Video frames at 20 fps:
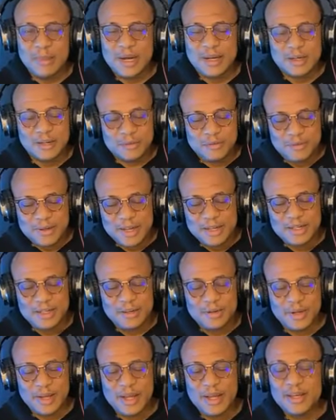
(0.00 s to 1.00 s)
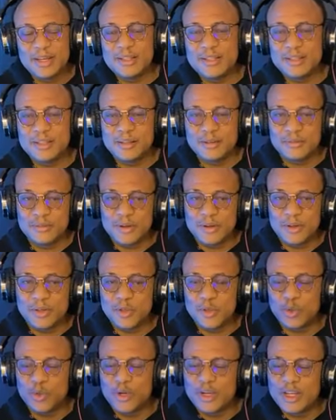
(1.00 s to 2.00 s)
that magnify the reality
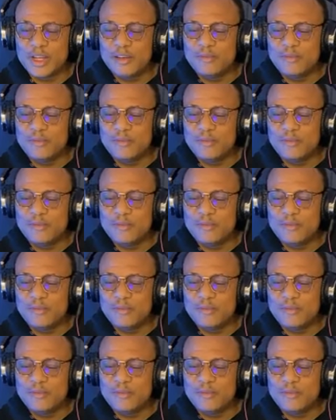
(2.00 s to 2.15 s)
of God.